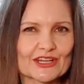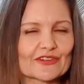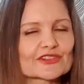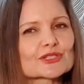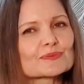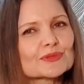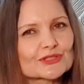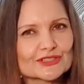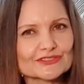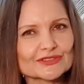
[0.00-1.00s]
of this
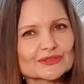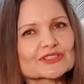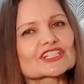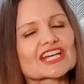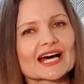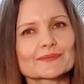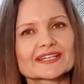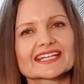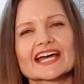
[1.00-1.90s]
beautiful, charming,